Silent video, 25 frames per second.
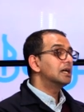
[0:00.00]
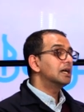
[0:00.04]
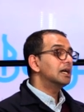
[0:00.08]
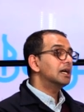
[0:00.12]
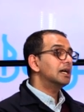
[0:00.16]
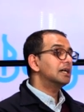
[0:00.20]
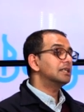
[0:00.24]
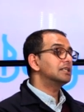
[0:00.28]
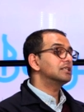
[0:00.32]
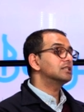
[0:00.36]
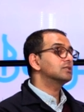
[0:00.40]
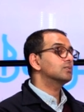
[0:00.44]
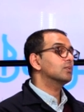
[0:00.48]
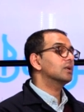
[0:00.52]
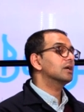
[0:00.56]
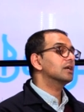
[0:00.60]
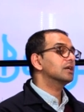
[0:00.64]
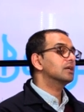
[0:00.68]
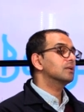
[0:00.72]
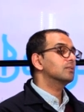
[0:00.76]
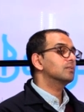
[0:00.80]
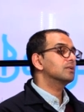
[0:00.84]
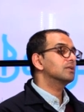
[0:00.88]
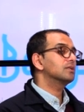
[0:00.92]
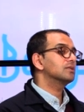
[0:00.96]
And it's
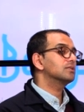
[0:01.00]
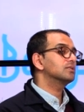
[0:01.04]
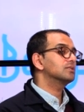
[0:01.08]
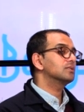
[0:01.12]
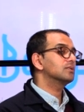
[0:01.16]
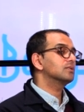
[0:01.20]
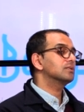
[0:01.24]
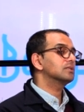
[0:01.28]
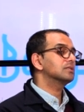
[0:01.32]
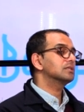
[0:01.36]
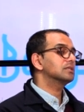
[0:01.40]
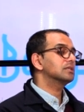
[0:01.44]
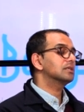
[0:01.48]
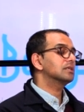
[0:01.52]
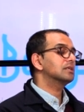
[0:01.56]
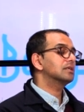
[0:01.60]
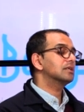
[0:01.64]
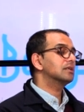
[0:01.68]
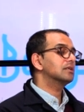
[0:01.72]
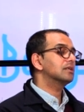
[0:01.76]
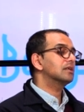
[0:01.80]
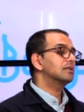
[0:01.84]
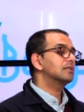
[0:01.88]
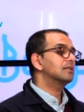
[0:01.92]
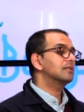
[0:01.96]
working with the students,
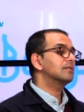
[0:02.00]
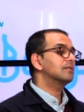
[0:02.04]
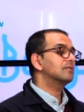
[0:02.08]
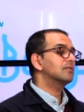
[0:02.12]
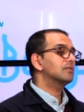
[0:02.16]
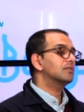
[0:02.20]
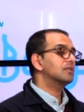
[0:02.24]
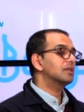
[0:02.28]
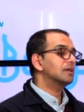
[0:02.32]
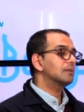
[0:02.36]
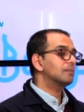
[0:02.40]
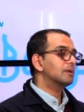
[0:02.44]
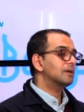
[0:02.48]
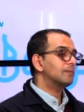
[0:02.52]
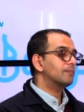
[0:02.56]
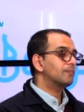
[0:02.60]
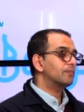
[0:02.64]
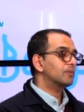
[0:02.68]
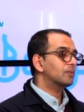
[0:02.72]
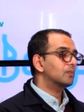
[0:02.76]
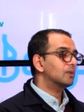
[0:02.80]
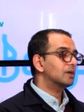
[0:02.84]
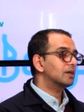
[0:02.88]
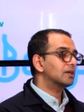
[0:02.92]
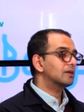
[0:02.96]
and I think the thing
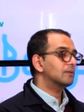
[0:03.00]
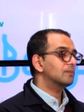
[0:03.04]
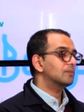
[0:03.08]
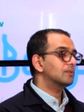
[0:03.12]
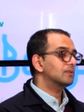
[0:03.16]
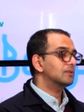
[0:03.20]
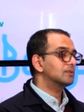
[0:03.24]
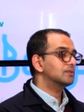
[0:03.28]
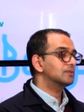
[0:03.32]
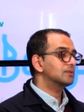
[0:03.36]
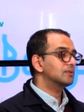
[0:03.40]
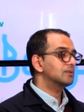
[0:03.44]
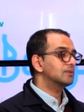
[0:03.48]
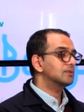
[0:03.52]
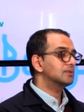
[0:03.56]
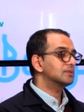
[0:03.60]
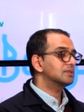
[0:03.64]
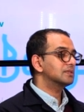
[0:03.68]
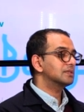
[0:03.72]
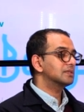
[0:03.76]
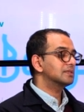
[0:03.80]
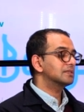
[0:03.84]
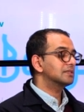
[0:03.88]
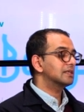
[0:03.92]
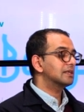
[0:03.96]
about working with the
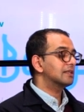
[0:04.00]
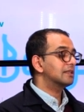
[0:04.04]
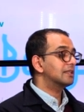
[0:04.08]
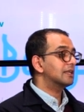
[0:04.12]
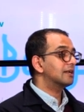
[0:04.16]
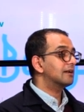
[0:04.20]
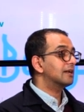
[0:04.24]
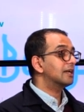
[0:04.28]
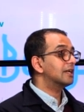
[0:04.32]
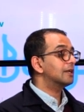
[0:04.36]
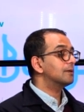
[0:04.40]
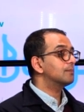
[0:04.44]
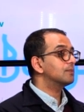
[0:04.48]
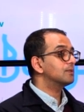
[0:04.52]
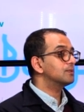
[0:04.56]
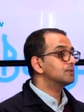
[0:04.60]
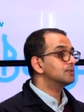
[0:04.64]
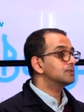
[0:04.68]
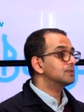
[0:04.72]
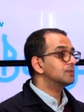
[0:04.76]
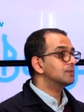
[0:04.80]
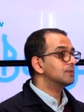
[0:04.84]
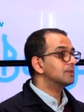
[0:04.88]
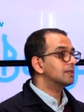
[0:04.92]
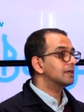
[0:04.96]
students is that they're able
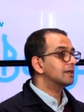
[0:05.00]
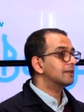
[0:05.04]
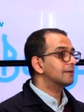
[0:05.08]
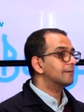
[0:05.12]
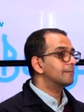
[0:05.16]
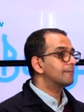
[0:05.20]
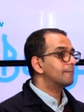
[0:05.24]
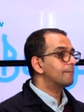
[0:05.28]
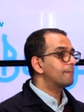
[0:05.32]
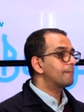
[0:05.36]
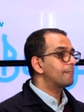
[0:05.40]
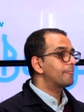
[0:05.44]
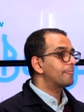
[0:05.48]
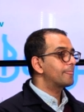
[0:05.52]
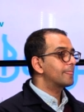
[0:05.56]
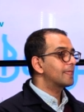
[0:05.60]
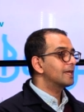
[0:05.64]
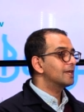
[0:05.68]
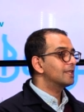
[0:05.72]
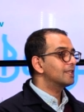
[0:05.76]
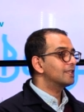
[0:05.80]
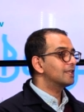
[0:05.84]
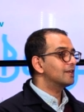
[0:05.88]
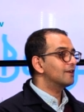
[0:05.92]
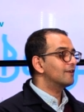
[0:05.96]
to then
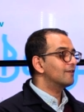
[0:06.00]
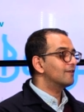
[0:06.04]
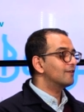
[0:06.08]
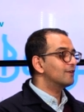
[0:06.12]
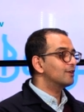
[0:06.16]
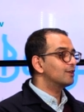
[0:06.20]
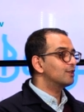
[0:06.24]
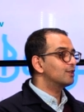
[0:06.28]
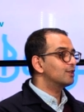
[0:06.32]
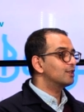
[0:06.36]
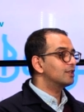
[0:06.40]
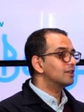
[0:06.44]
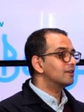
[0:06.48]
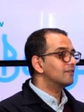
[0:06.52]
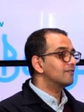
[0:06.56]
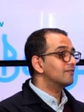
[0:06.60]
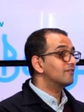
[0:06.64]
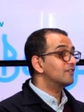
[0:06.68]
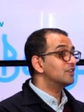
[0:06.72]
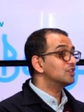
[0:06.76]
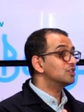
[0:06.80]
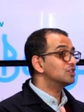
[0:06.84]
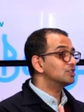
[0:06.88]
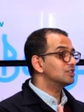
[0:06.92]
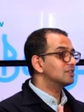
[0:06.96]

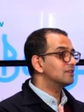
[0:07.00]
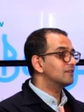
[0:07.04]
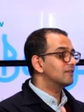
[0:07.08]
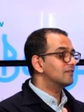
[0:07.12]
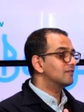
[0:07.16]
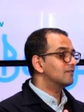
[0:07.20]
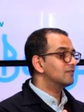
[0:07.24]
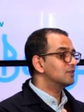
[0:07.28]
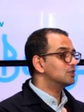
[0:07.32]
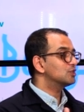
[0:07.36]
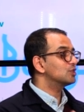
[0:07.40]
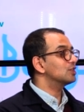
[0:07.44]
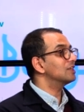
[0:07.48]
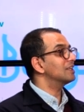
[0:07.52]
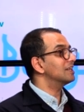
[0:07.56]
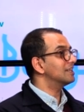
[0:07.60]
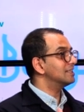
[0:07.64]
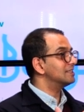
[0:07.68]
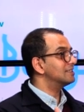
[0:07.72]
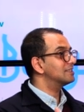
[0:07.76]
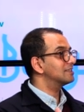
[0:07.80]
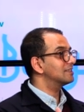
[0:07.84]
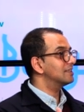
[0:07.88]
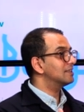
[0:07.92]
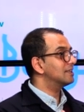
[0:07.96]

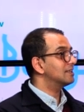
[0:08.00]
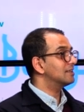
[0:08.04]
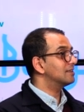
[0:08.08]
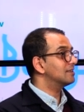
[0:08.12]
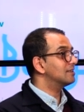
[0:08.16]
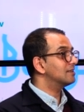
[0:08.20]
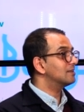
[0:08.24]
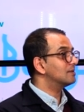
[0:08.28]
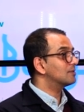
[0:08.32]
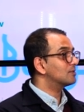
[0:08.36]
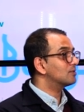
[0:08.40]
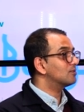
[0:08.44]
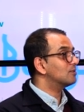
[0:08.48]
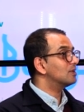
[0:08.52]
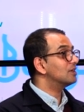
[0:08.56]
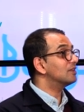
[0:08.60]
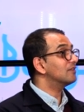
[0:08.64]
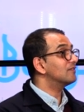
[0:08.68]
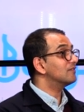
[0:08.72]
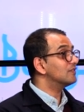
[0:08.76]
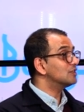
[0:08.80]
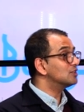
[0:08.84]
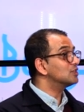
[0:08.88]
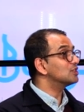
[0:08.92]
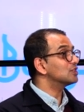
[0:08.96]
visualize and create a
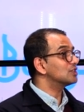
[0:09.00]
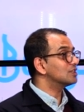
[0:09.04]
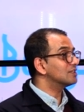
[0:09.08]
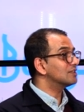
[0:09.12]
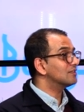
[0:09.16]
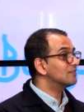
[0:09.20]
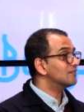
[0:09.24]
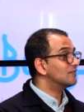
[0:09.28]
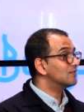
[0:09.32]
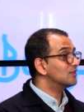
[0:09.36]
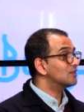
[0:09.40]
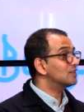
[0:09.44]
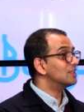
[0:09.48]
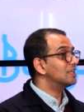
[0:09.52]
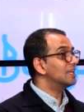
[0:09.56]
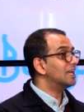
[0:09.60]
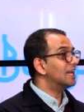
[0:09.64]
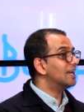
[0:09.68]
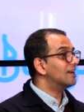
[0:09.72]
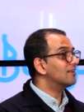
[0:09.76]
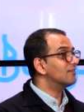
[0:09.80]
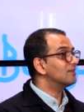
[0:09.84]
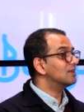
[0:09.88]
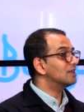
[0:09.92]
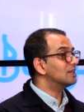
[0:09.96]
vision for the
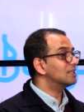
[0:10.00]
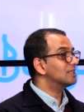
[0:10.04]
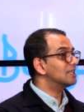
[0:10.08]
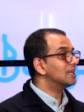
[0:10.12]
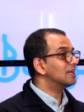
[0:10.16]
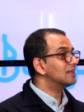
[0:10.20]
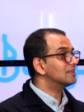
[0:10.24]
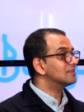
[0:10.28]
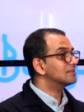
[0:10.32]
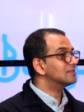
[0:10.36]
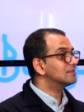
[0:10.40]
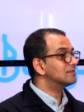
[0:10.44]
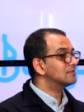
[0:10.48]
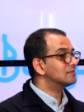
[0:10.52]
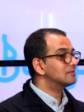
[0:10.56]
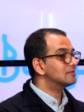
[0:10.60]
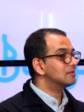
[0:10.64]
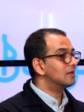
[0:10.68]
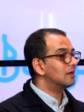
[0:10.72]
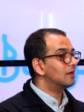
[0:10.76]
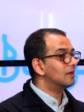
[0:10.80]
area that's,